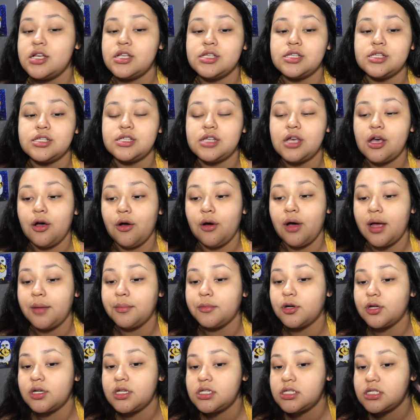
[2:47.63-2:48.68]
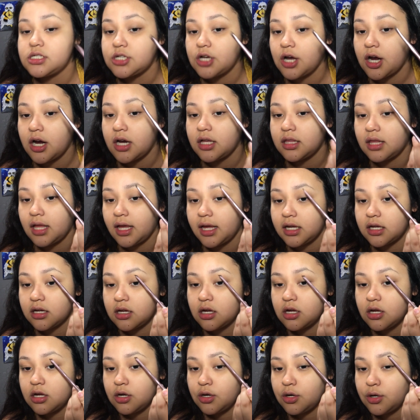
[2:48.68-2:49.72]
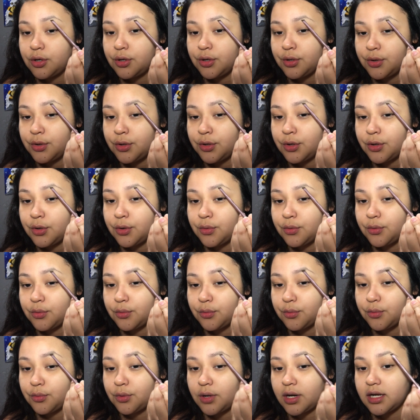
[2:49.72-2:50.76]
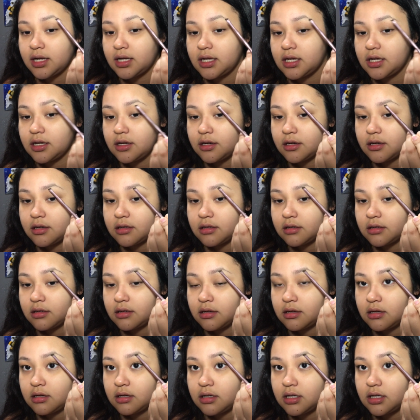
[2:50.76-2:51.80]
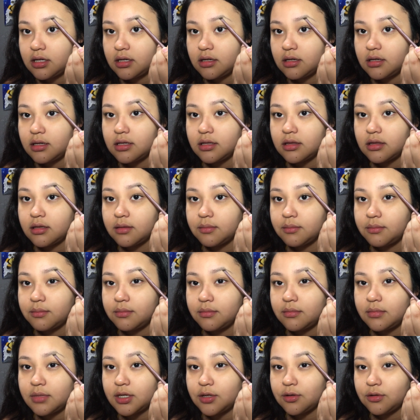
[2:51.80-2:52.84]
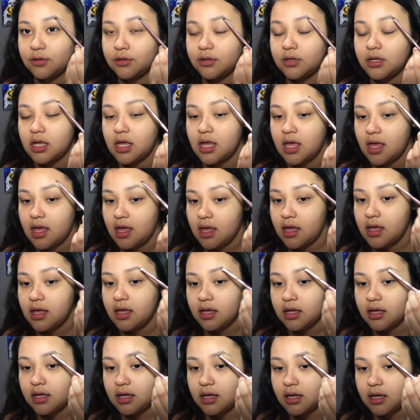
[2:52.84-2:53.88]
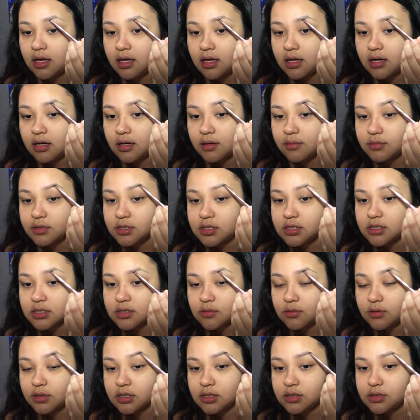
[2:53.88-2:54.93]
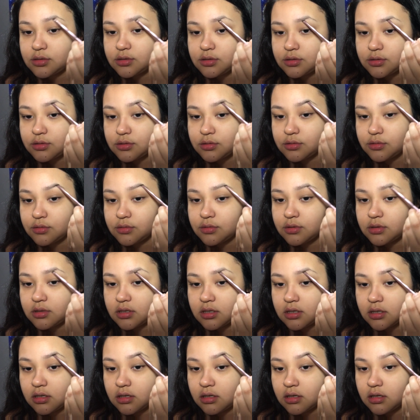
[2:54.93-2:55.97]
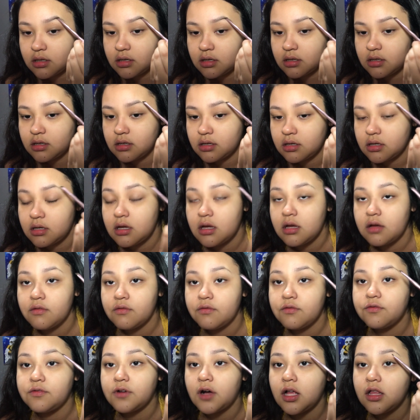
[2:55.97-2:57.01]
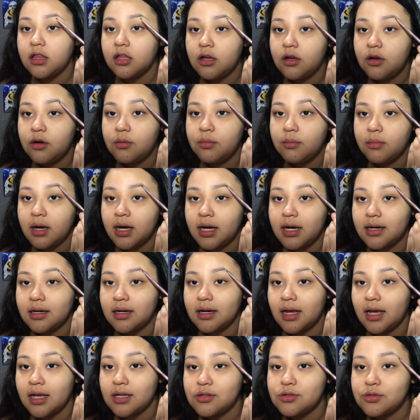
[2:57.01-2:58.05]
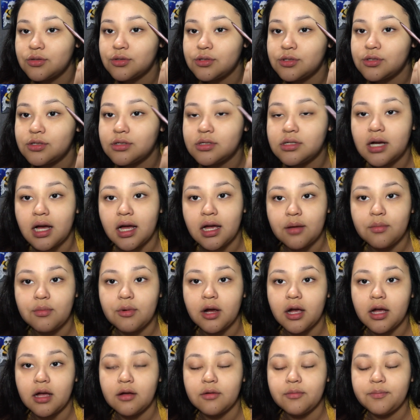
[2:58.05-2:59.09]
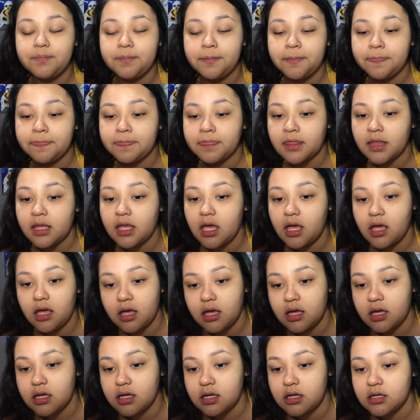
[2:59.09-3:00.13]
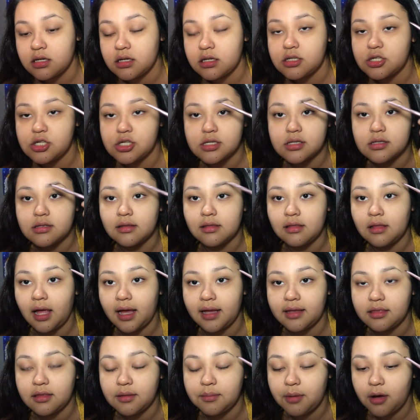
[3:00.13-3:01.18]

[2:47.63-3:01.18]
So I'm going to start like right here in the middle, and I'm just going to follow my natural eyebrow and just line the